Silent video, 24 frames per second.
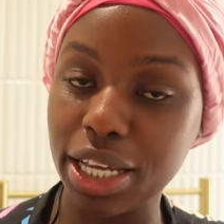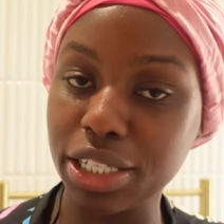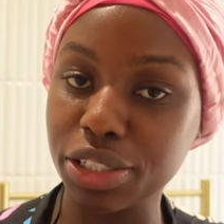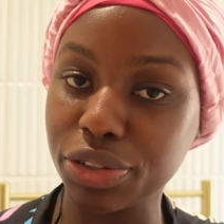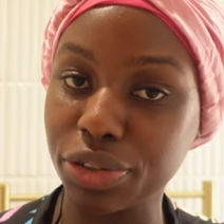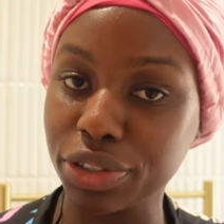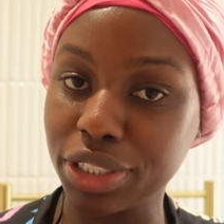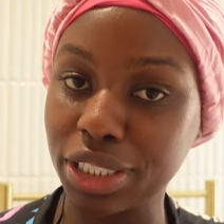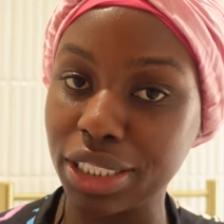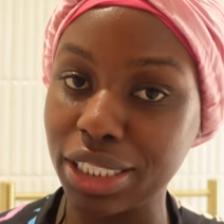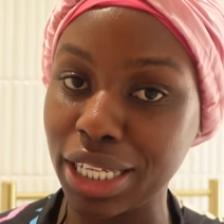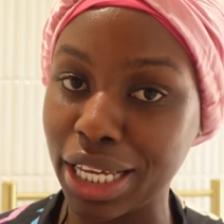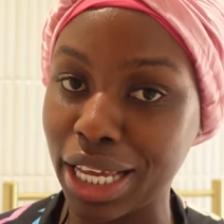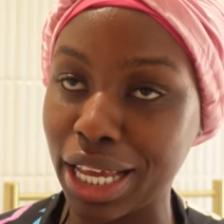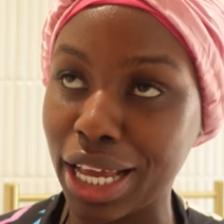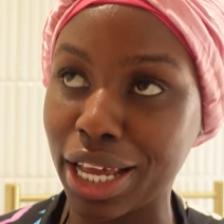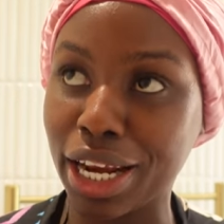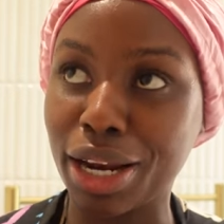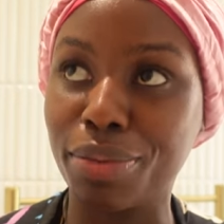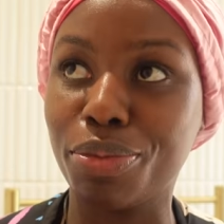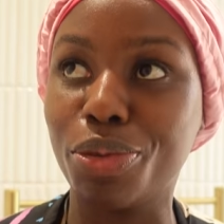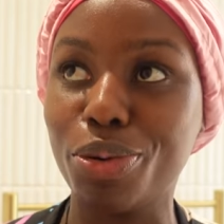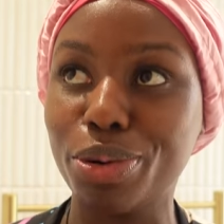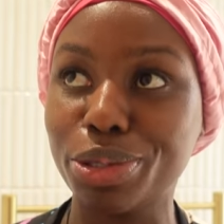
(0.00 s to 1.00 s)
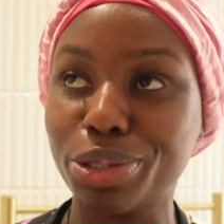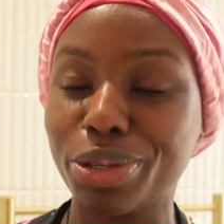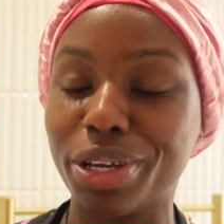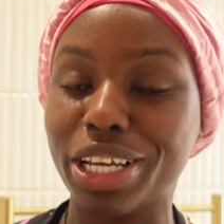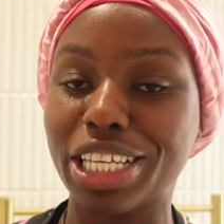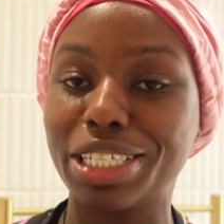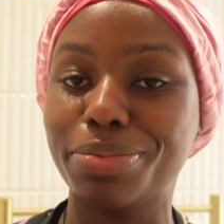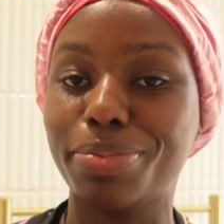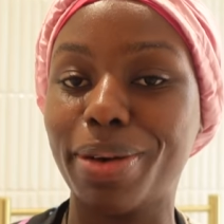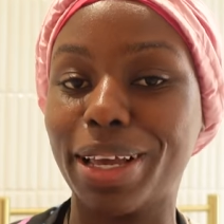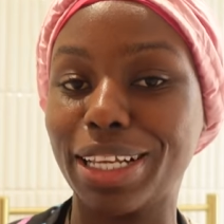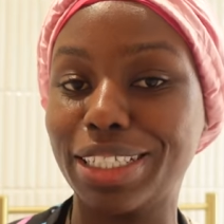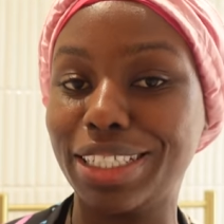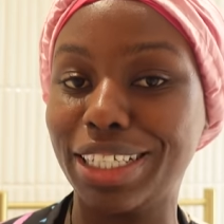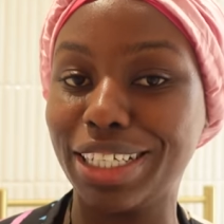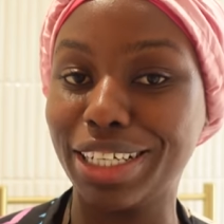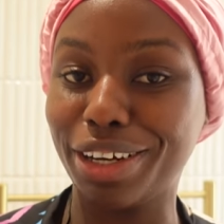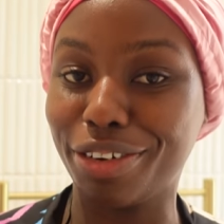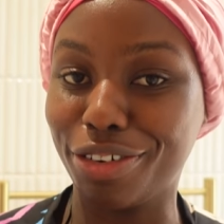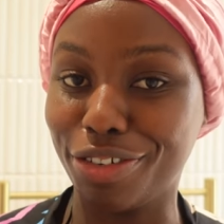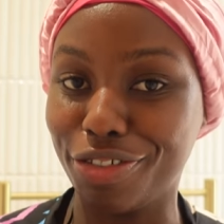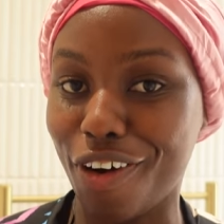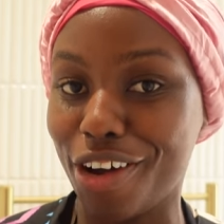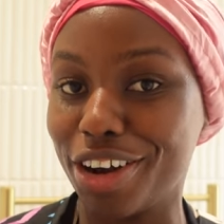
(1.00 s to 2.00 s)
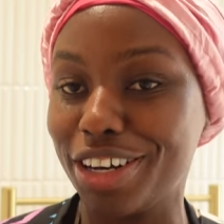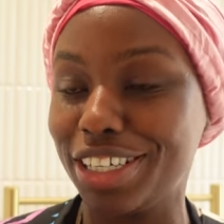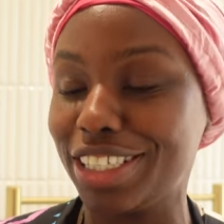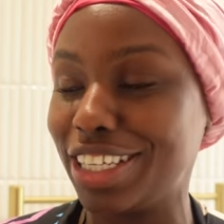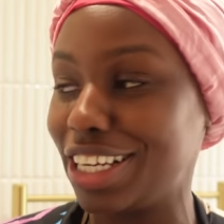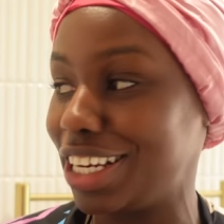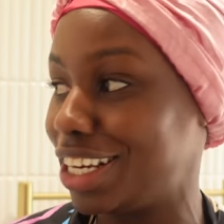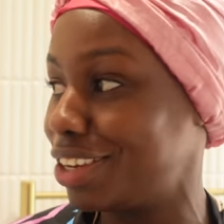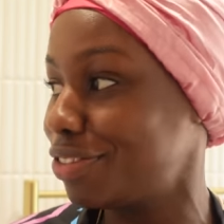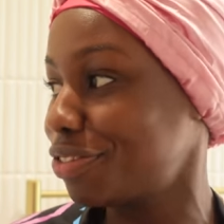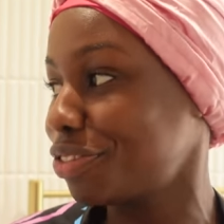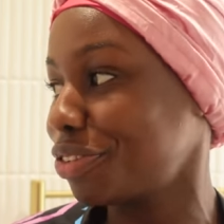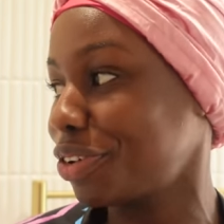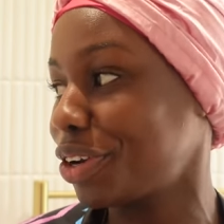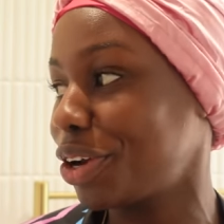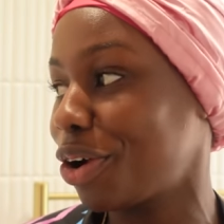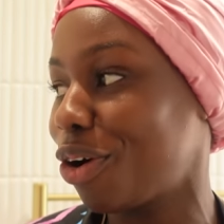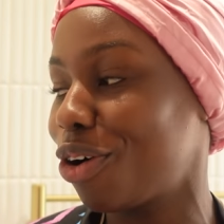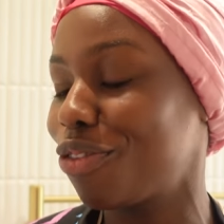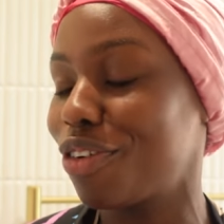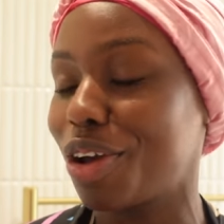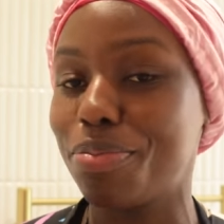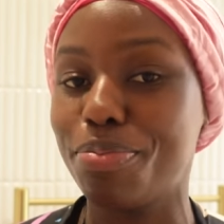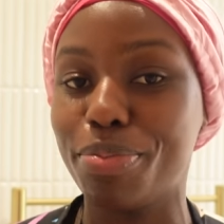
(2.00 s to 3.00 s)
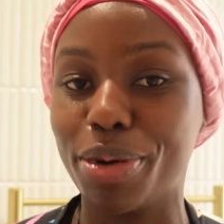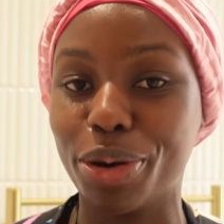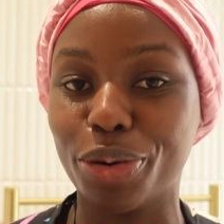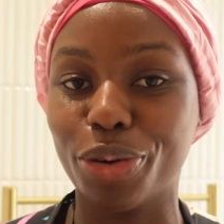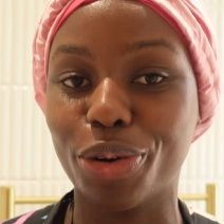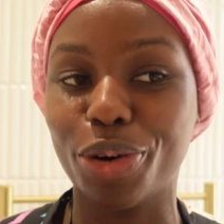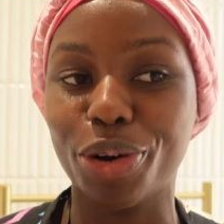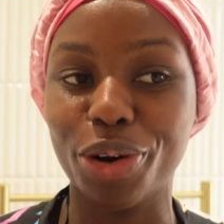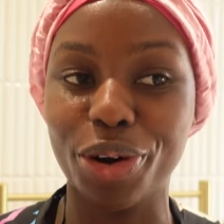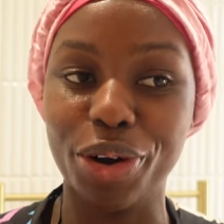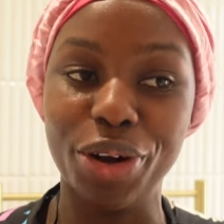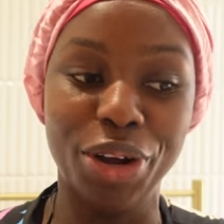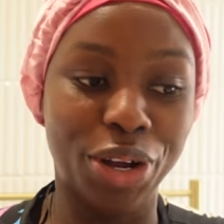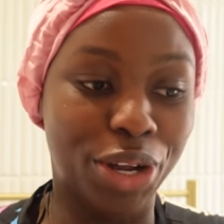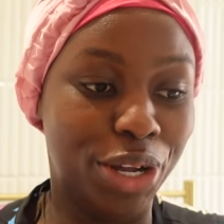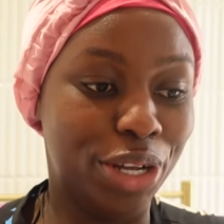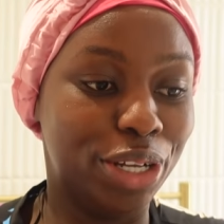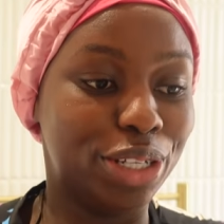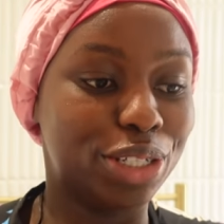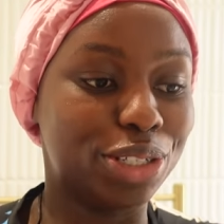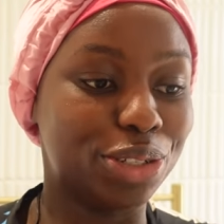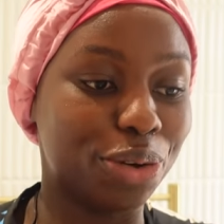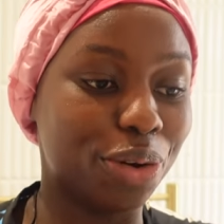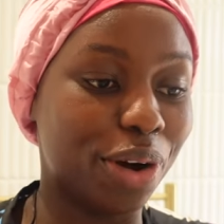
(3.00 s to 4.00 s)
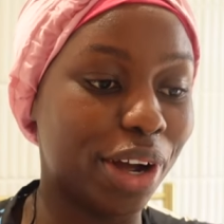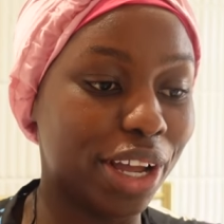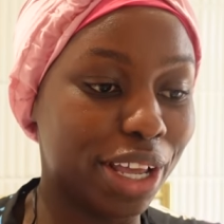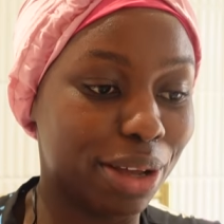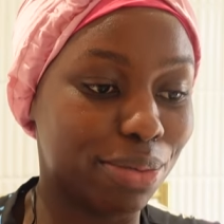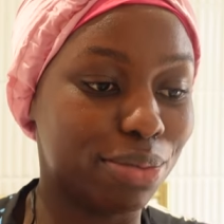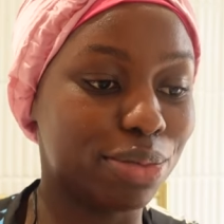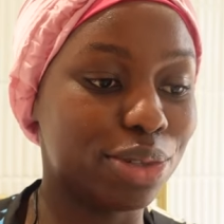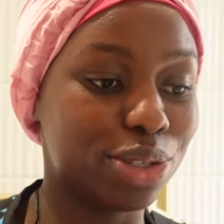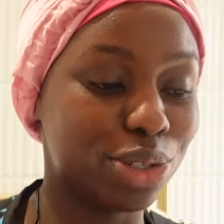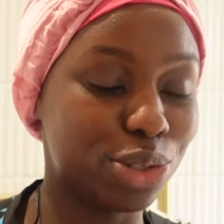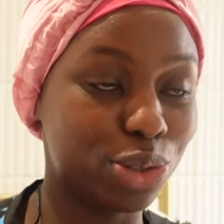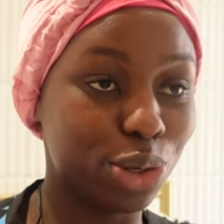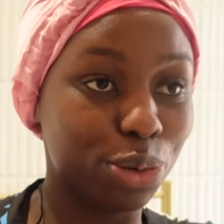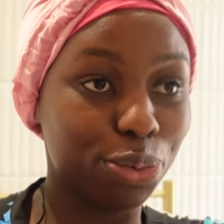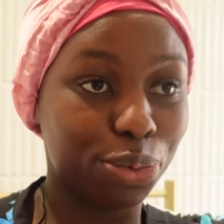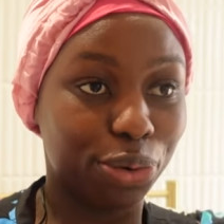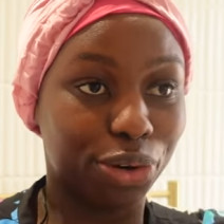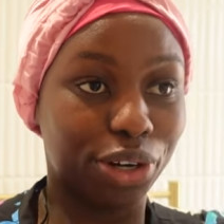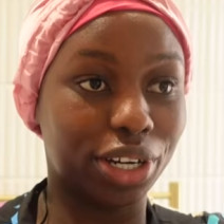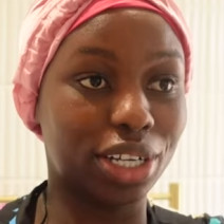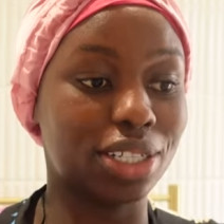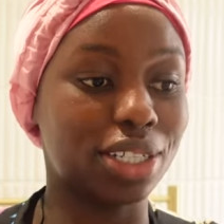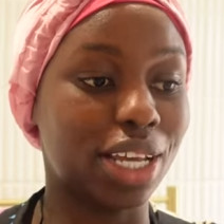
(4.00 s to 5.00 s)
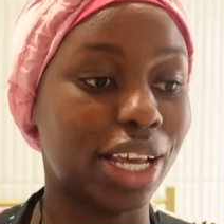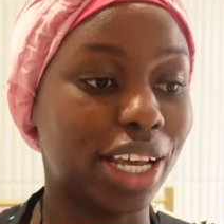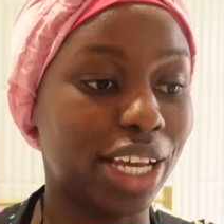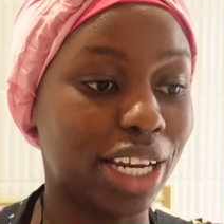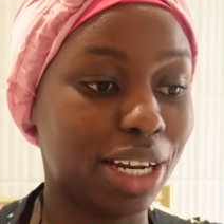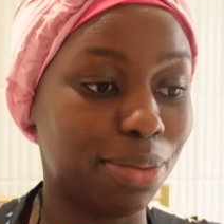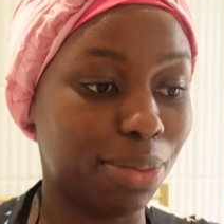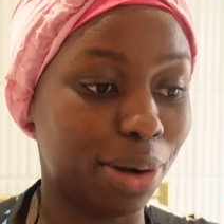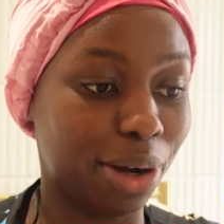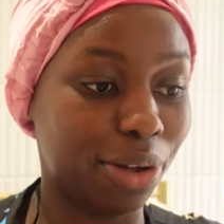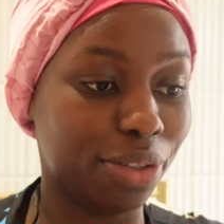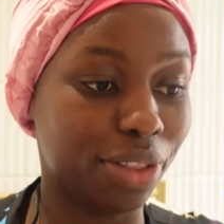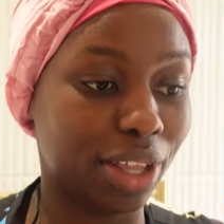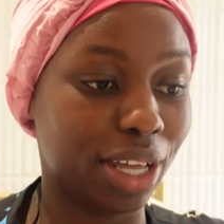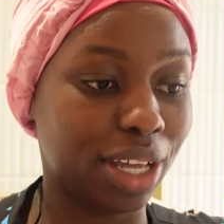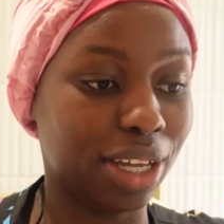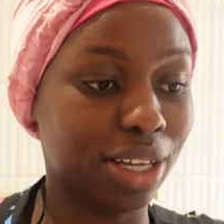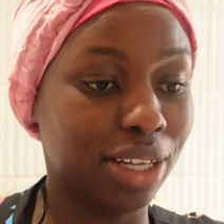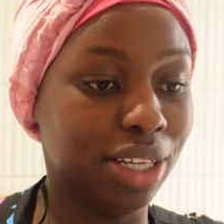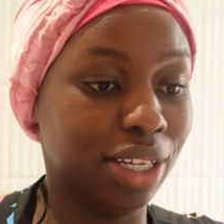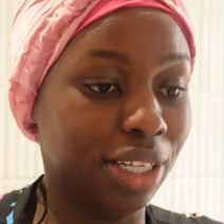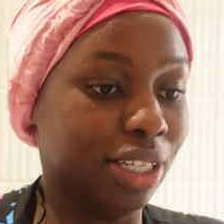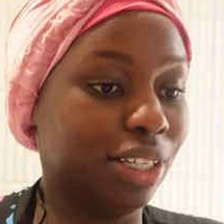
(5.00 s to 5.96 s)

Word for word: later on today, and I'm also expecting a fun delivery of a mirror. So I am super excited about that.